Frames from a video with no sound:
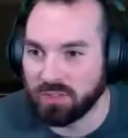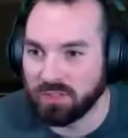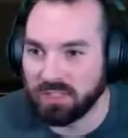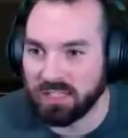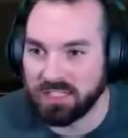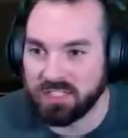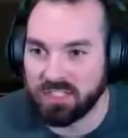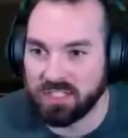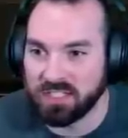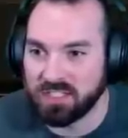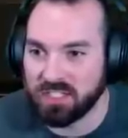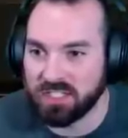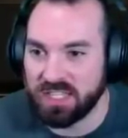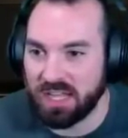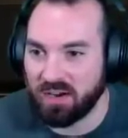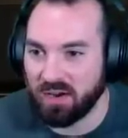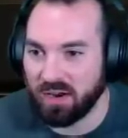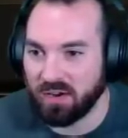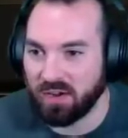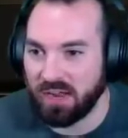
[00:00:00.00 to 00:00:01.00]
That's this is
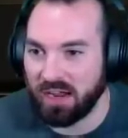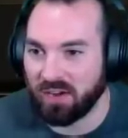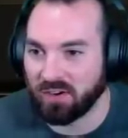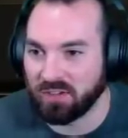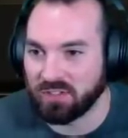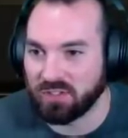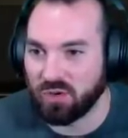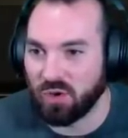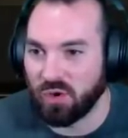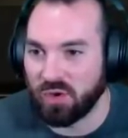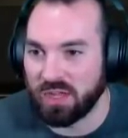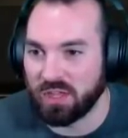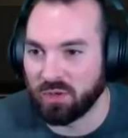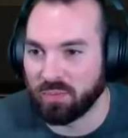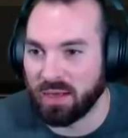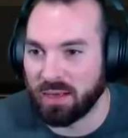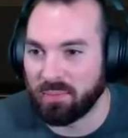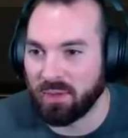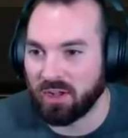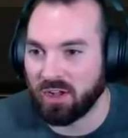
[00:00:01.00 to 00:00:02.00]
not how carrots grow either,
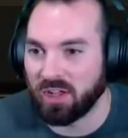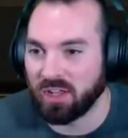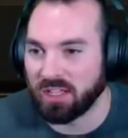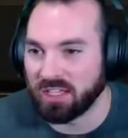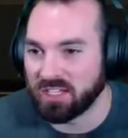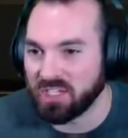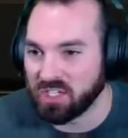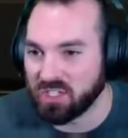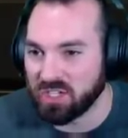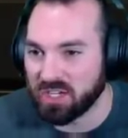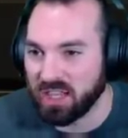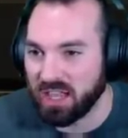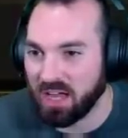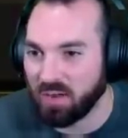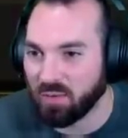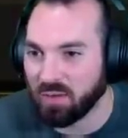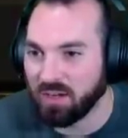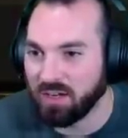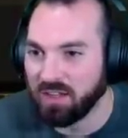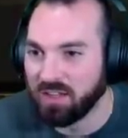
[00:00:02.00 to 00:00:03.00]
but I'm not calling attention to that
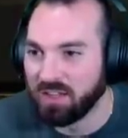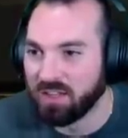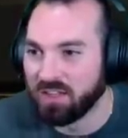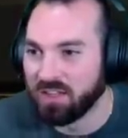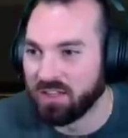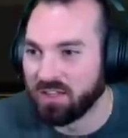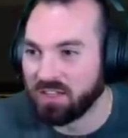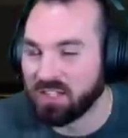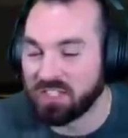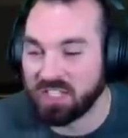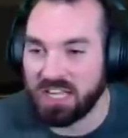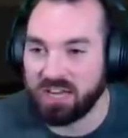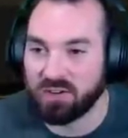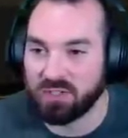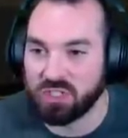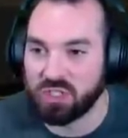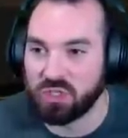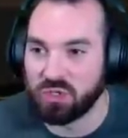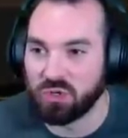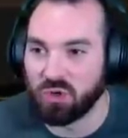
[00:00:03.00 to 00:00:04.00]
one, because
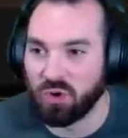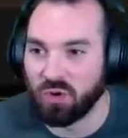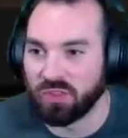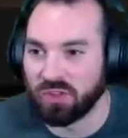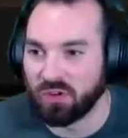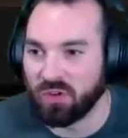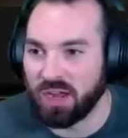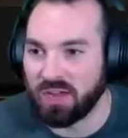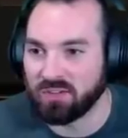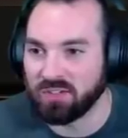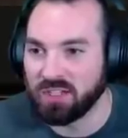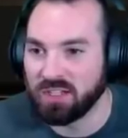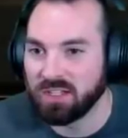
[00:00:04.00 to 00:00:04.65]
carrots do grow in the ground.